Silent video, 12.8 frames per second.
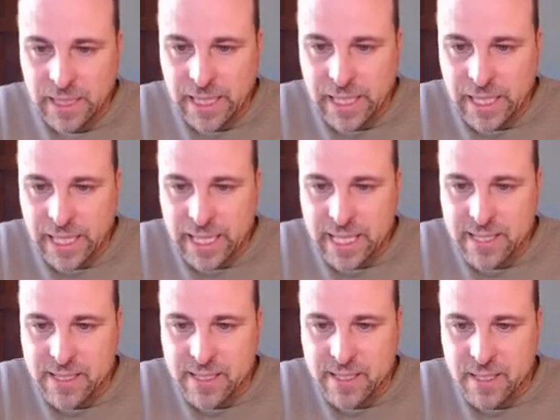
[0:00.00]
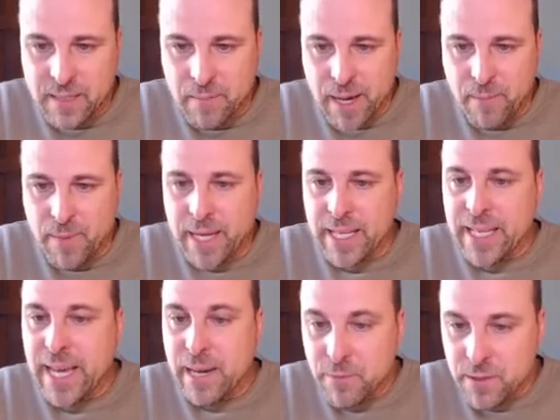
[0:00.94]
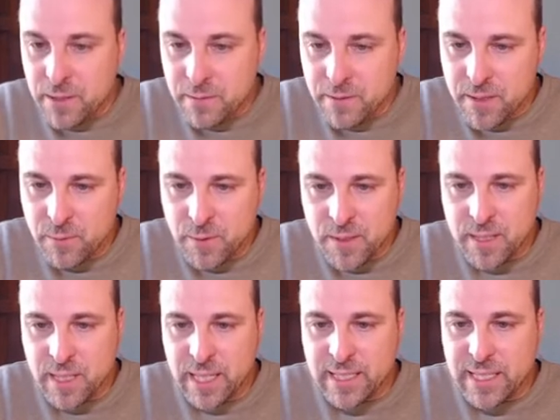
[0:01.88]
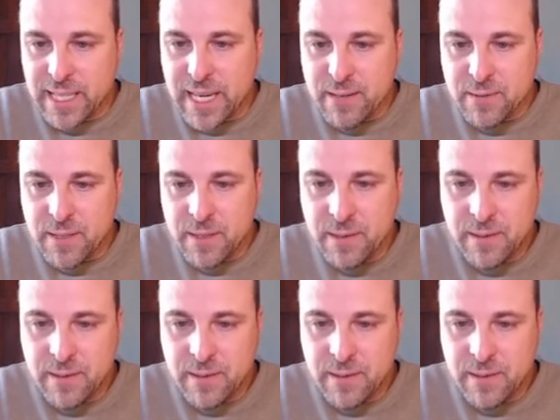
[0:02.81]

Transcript: And I guess this is about my account. So we'll select account.